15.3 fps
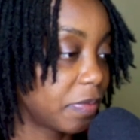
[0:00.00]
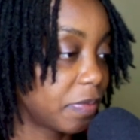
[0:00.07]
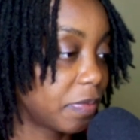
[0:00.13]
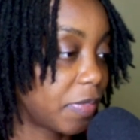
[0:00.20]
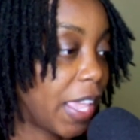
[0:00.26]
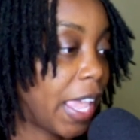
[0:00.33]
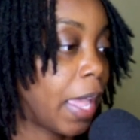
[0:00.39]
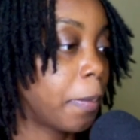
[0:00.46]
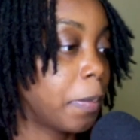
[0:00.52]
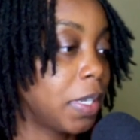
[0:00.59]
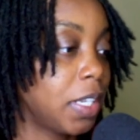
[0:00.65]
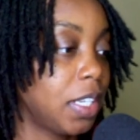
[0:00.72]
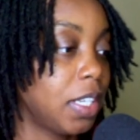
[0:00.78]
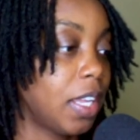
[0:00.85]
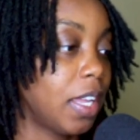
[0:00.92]

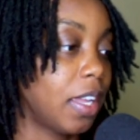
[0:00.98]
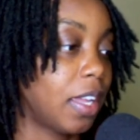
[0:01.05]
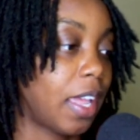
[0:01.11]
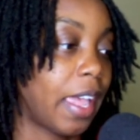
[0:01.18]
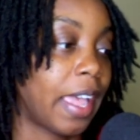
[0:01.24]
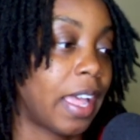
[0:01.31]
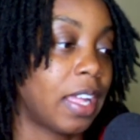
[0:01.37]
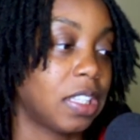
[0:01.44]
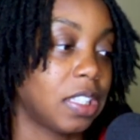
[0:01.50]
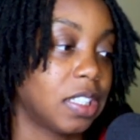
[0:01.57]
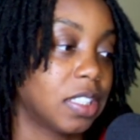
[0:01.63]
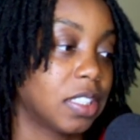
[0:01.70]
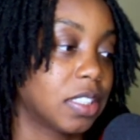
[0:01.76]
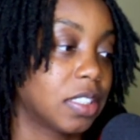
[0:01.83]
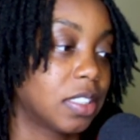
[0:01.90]
Amity
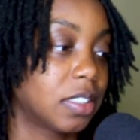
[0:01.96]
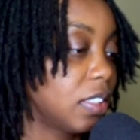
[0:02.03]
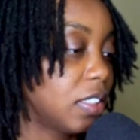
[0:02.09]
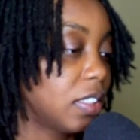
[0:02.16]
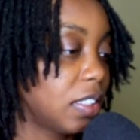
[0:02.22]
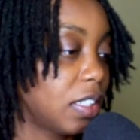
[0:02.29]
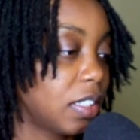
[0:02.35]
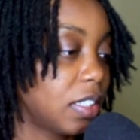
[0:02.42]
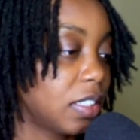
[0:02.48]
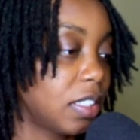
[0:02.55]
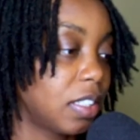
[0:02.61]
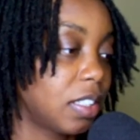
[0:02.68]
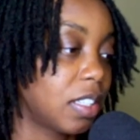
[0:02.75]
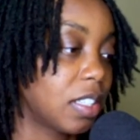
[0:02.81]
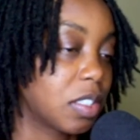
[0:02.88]
Allen. I
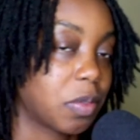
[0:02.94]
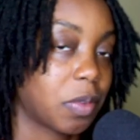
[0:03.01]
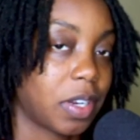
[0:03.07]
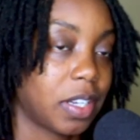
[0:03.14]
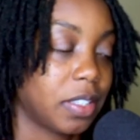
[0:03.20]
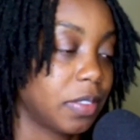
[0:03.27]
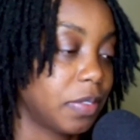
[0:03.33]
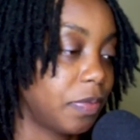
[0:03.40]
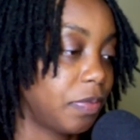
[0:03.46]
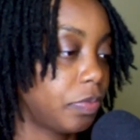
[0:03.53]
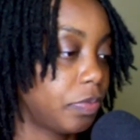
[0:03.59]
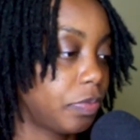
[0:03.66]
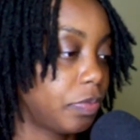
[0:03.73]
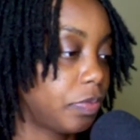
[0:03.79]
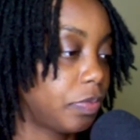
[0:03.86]
think that's right. I
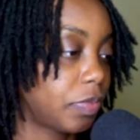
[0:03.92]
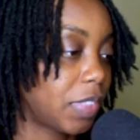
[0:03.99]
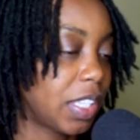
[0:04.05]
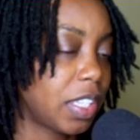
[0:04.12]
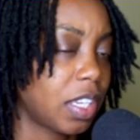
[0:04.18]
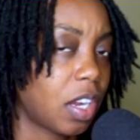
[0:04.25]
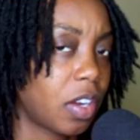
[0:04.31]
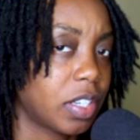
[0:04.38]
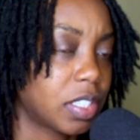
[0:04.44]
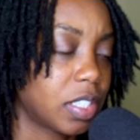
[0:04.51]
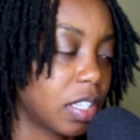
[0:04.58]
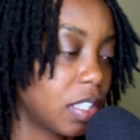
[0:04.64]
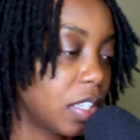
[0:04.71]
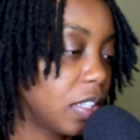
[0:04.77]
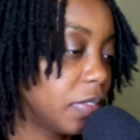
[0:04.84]
think I already
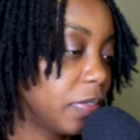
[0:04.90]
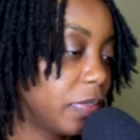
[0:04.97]
said that.